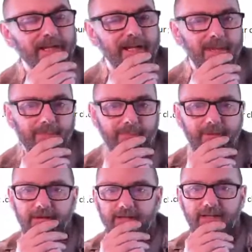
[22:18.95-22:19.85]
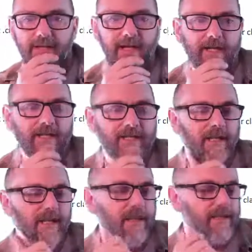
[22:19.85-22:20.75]
But it's
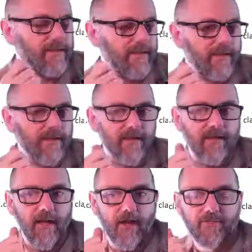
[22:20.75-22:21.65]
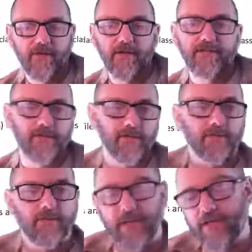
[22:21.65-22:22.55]
a very
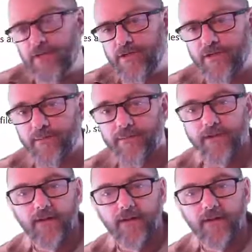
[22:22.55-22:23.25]
similar relationship